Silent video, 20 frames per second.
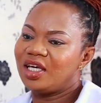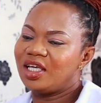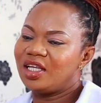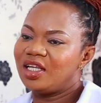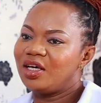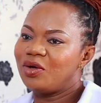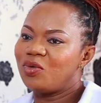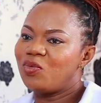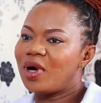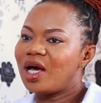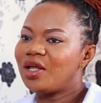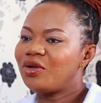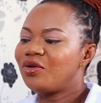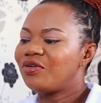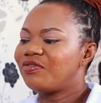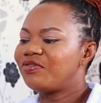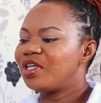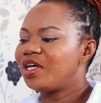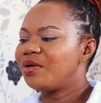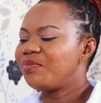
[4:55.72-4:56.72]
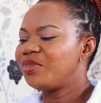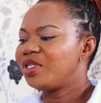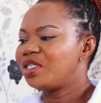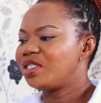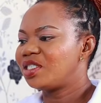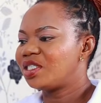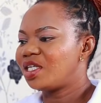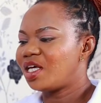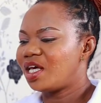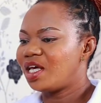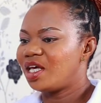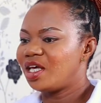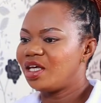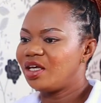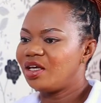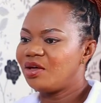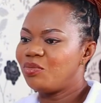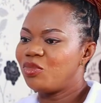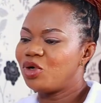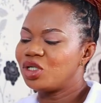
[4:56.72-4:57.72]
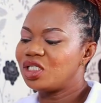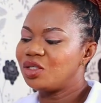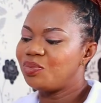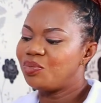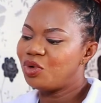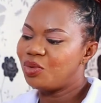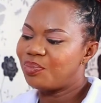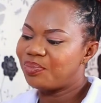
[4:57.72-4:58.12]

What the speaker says: And then one of them is multiple